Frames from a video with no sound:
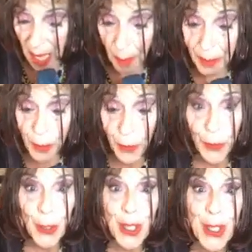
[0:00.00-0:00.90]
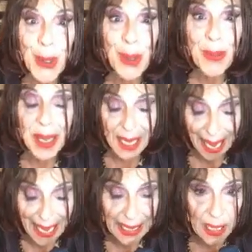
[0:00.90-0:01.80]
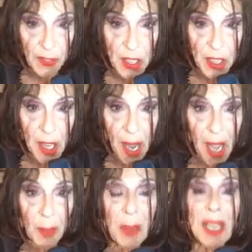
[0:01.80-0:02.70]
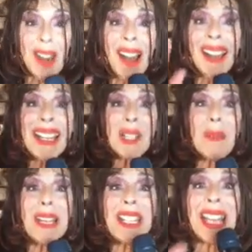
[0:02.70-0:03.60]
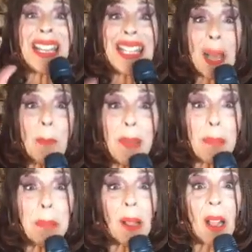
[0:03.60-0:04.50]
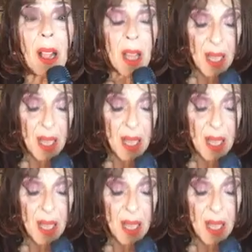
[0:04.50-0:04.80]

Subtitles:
I'll be the first to admit it. I love to talk, but not as much as some people.